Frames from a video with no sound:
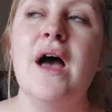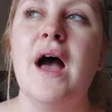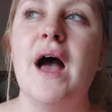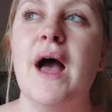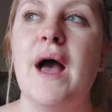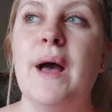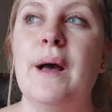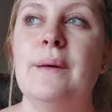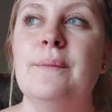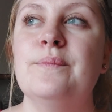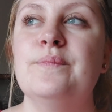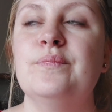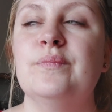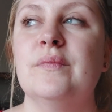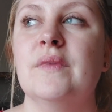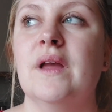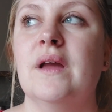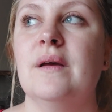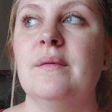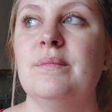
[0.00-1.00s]

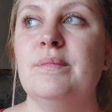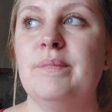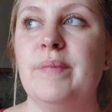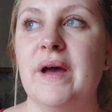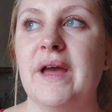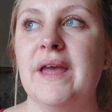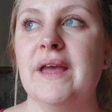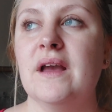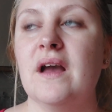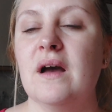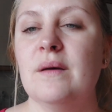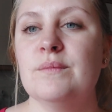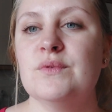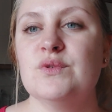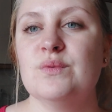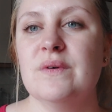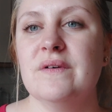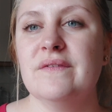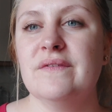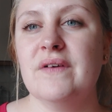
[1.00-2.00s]
but it
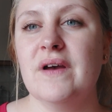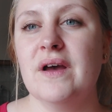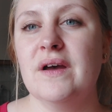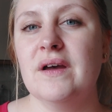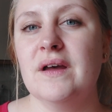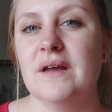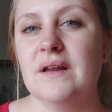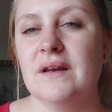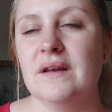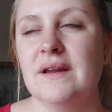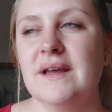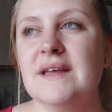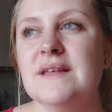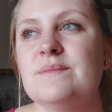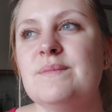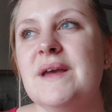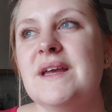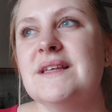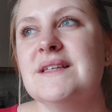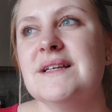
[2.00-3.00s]
comes with
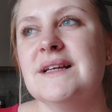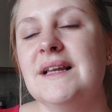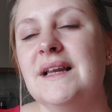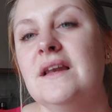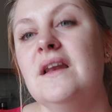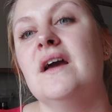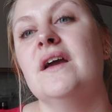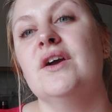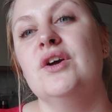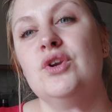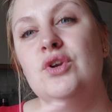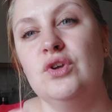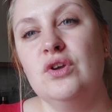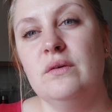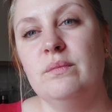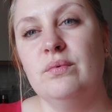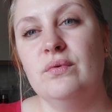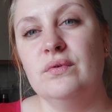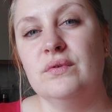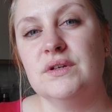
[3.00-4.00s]
it's basically like a
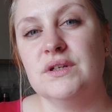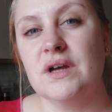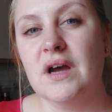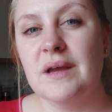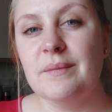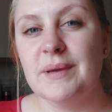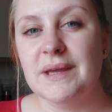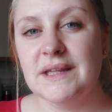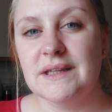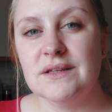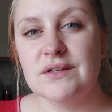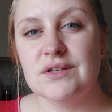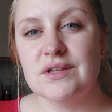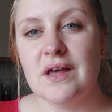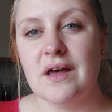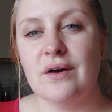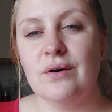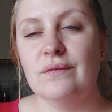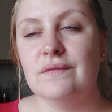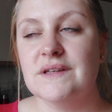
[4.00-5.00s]
newborn type
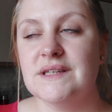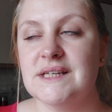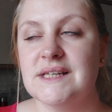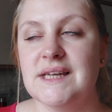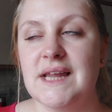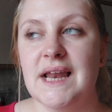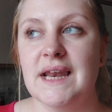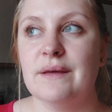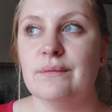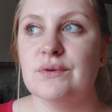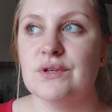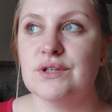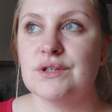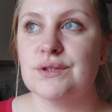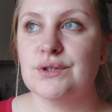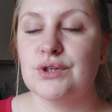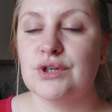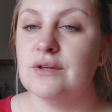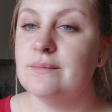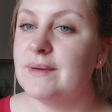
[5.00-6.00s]
insert. Obviously Nelly
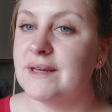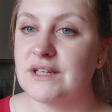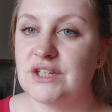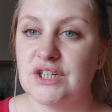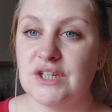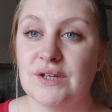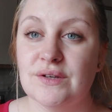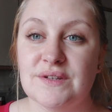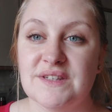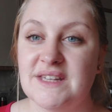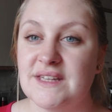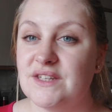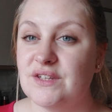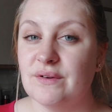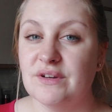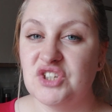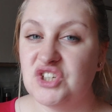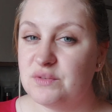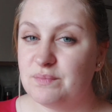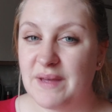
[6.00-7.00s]
was too big to use this,
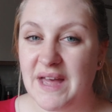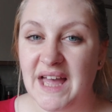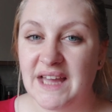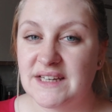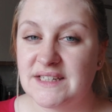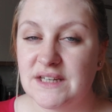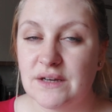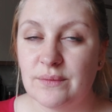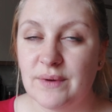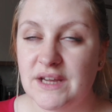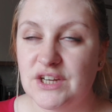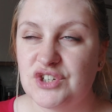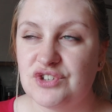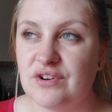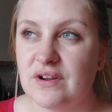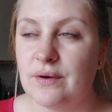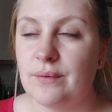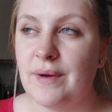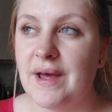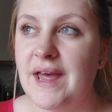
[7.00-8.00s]
so I just packed it away
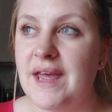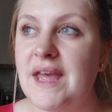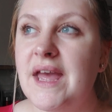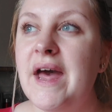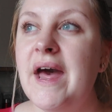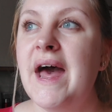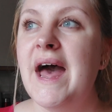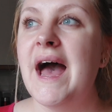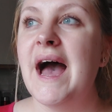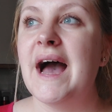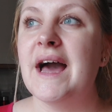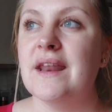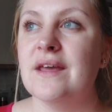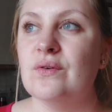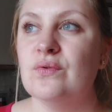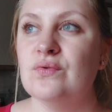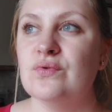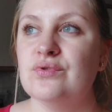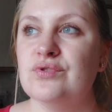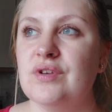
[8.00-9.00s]
straight away. And
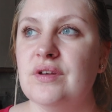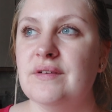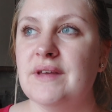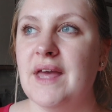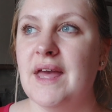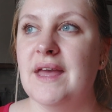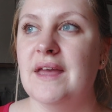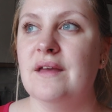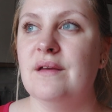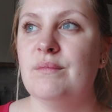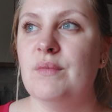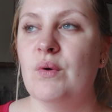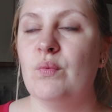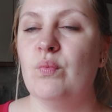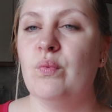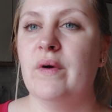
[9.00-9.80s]
it also came